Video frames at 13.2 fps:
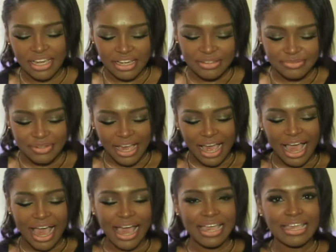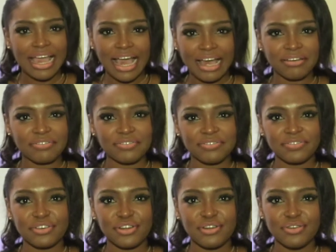yeah, I
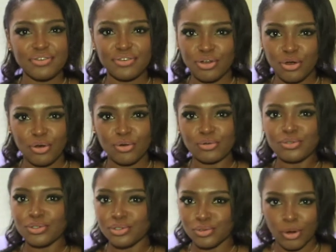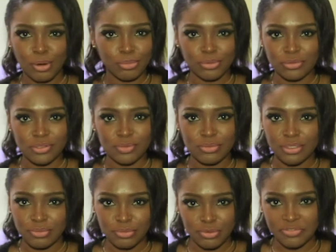have no troubles
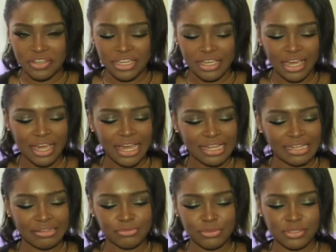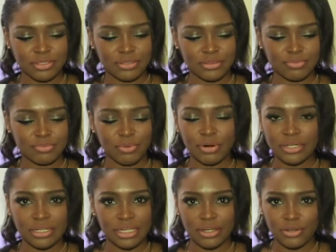with moving. I was
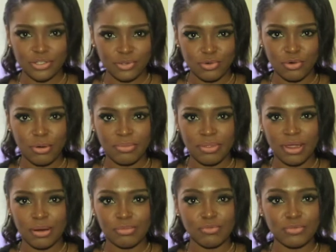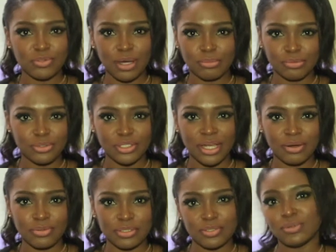born in Lagos, grew up there, moved to
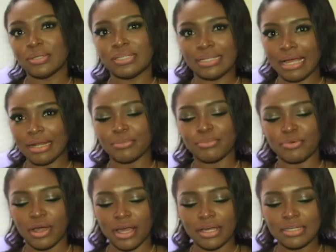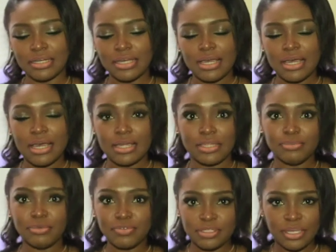Abuja, was schooling in Anambra, and
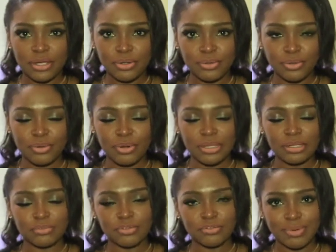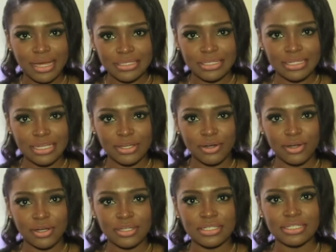then moved to Enugu, and then moved back to
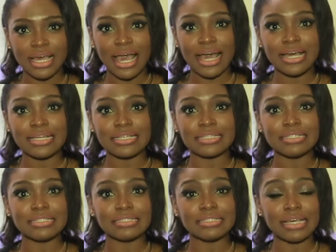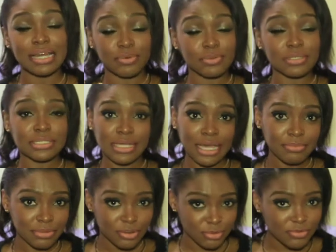Lagos, and then it was
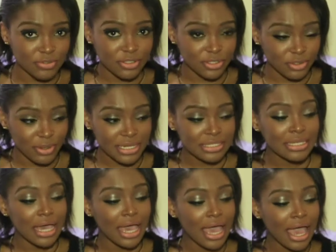time to move to the US,